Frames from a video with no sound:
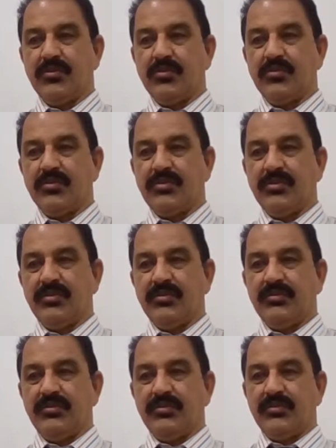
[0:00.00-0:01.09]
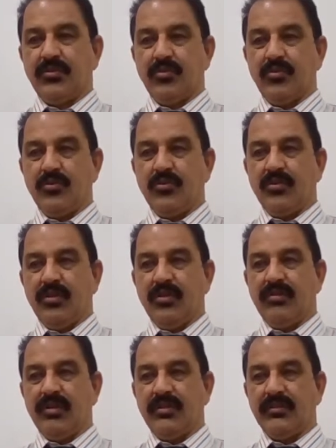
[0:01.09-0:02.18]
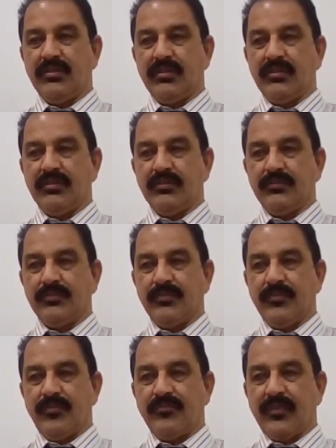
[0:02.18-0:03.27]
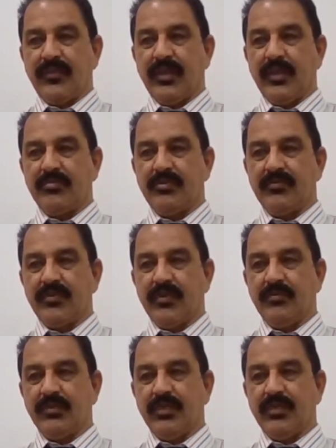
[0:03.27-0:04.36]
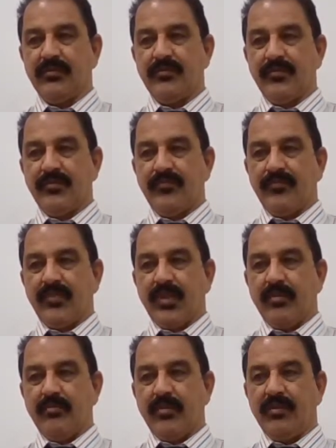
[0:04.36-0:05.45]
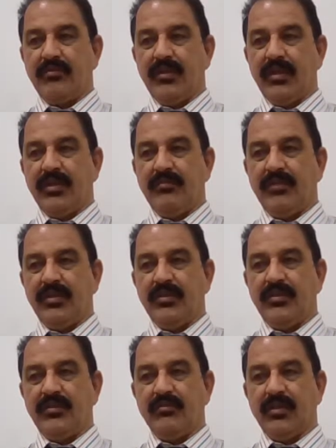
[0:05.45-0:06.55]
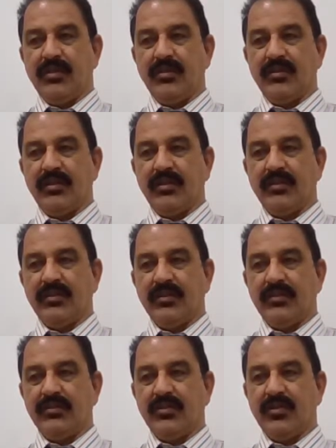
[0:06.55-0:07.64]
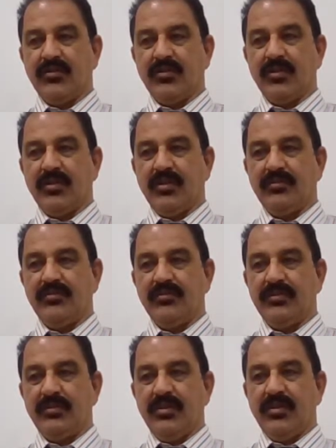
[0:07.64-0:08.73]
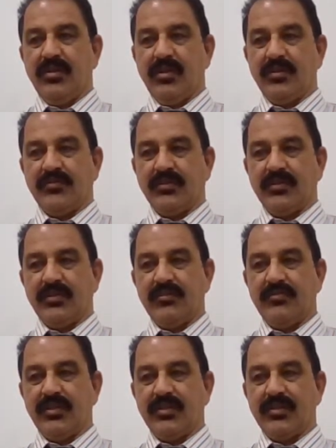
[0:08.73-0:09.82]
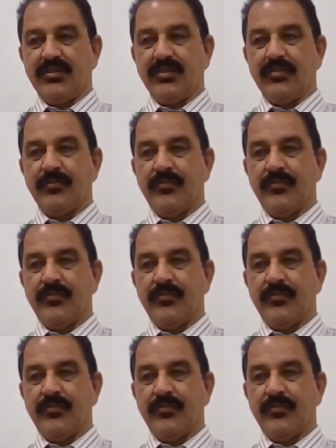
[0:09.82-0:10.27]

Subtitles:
used to avoid the gaps from the being filled with water and the other liquid after infiltration.